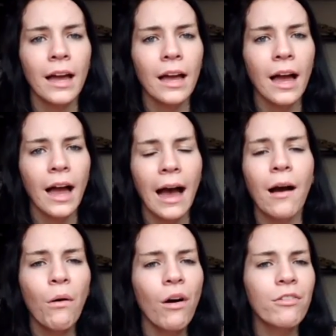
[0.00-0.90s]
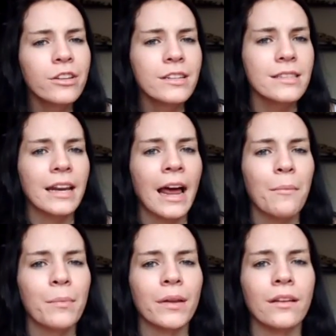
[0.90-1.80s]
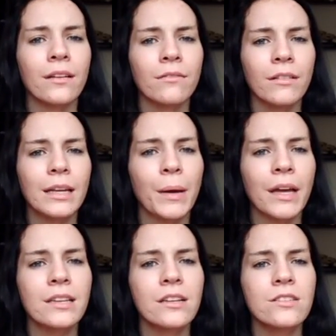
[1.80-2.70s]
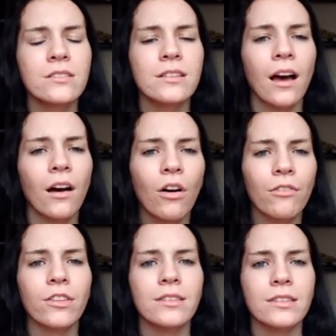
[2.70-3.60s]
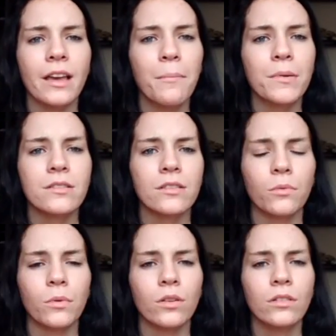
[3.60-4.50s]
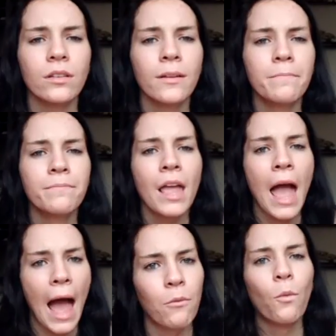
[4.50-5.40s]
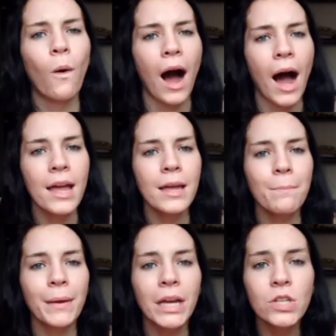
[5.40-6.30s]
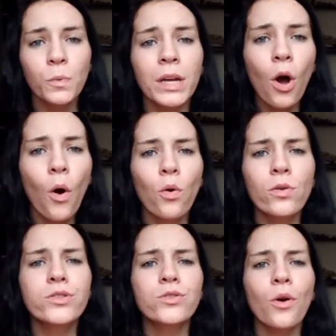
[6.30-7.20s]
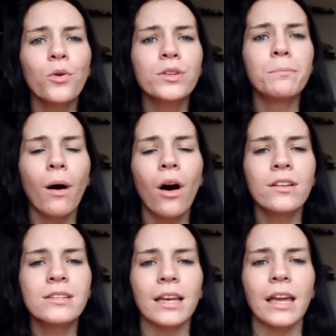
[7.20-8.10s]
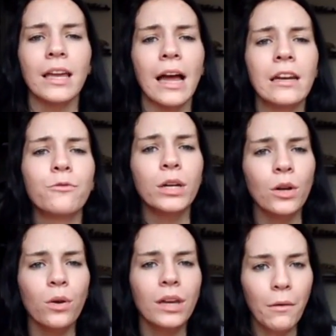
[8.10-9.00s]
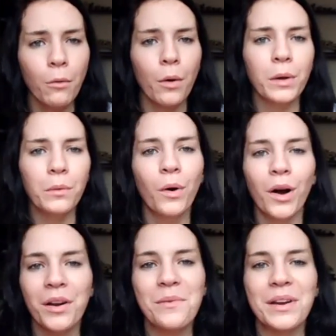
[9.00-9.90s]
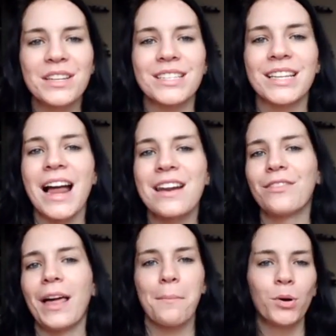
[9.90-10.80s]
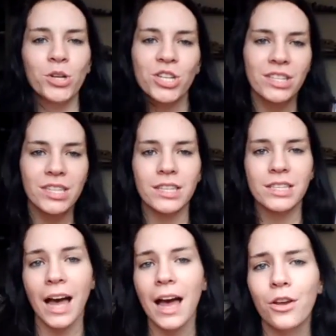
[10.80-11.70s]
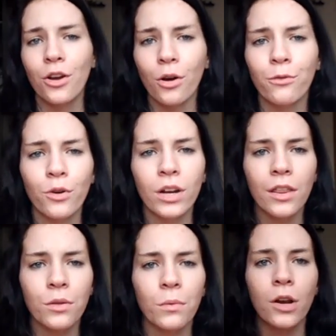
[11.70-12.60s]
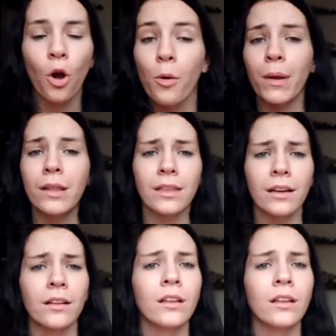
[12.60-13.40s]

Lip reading: How often does that happen? Really, pay attention to how often this happens in the world. And why? Because we are all so demanding, and if we don't get what we want, we just kind of like push it to the side and go for another one, hoping they'll